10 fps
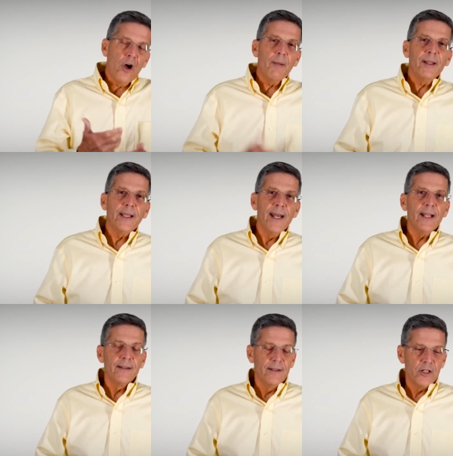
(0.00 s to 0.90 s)
talk about the
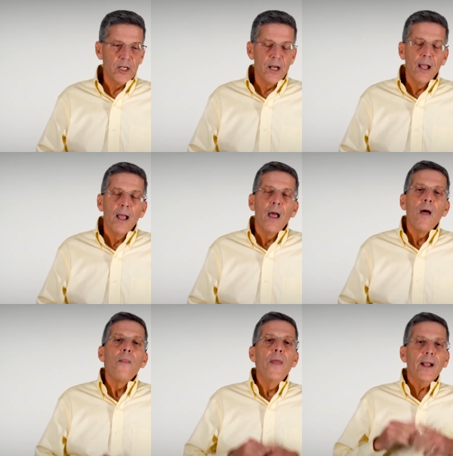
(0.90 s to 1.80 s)
Connect Edition.
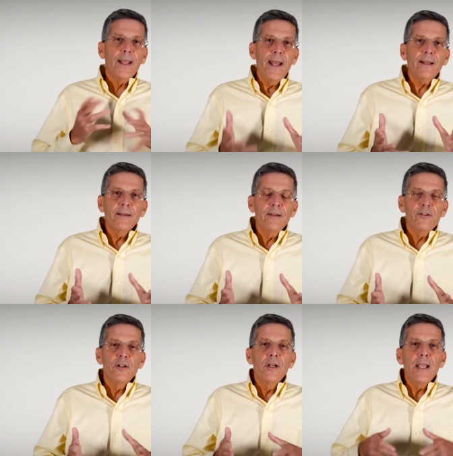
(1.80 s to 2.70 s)
The Connect
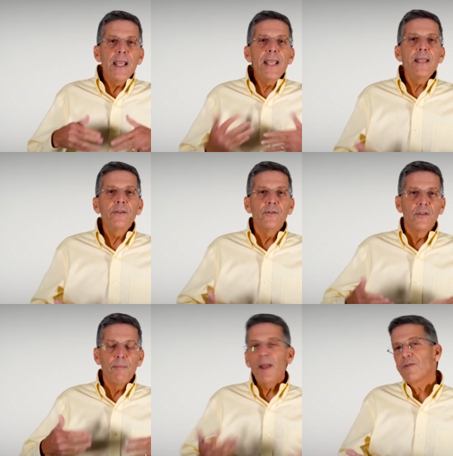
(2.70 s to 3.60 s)
Edition is
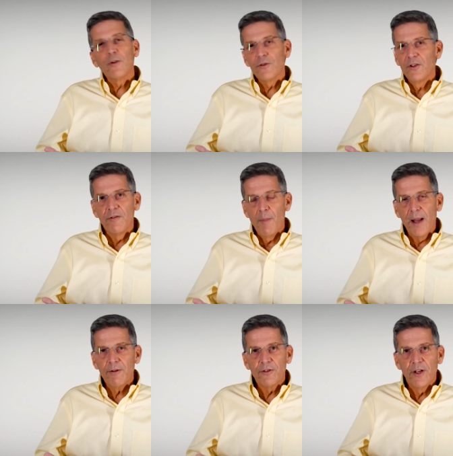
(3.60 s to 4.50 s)
the best version of
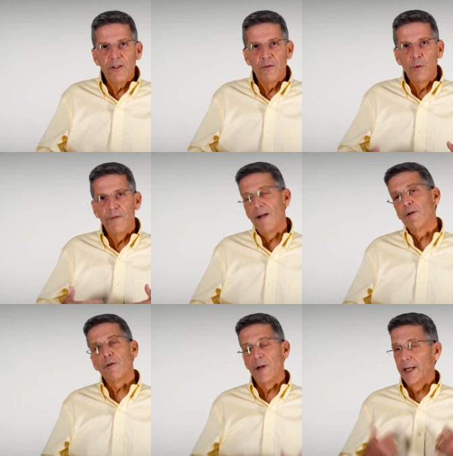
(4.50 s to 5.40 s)
MicroStation we've ever
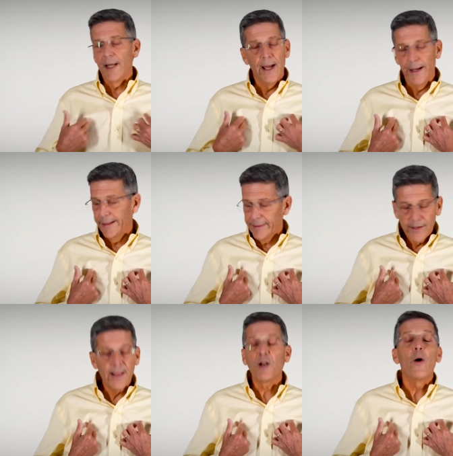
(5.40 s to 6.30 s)
created. I can
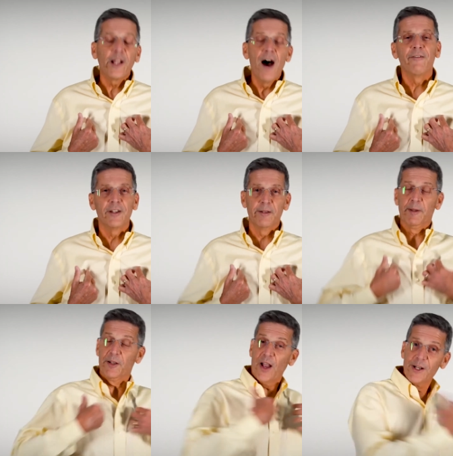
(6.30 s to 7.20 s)
say that quite confidently
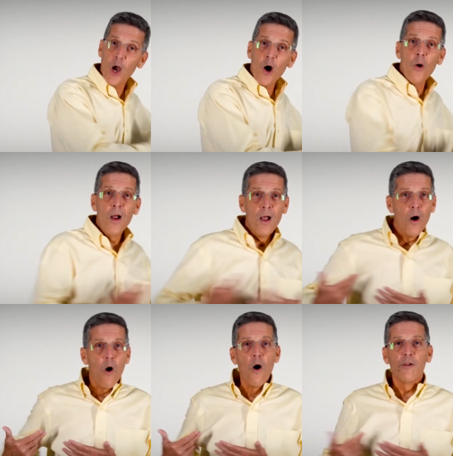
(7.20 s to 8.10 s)
because I know
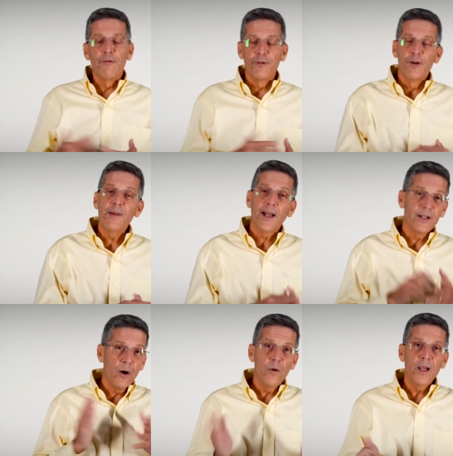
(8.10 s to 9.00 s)
all of them and I
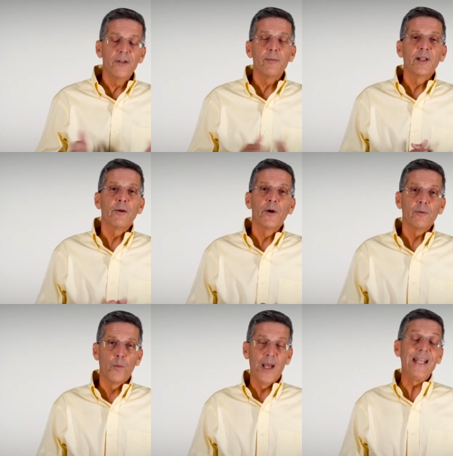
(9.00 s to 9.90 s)
know intimately what
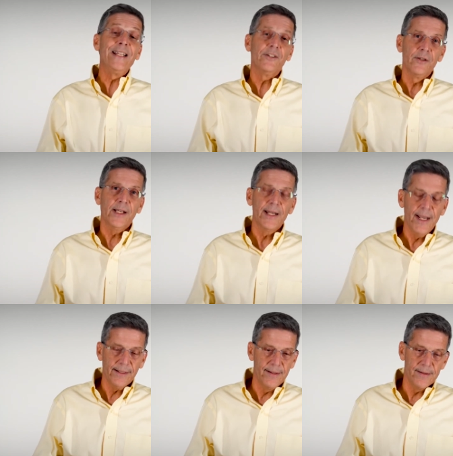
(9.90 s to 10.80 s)
went into the
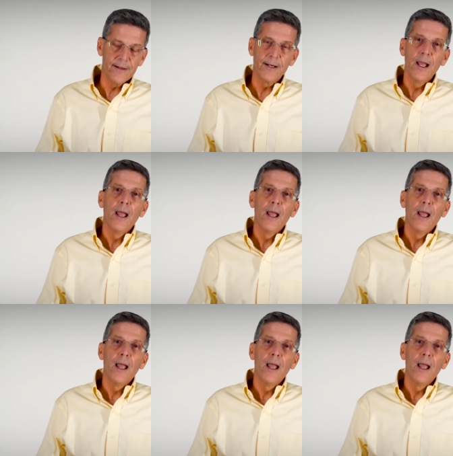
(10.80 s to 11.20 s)
Connect Edition.